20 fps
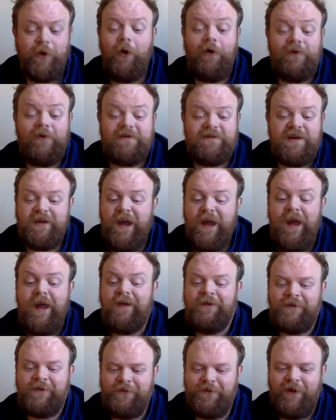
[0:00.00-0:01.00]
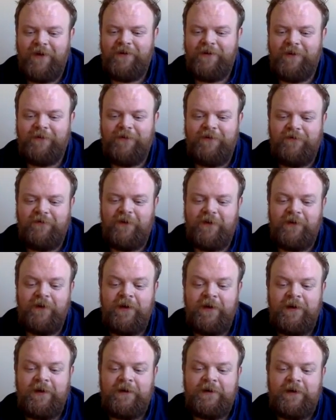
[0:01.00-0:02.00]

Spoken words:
Chorus again, cried the Gryphon,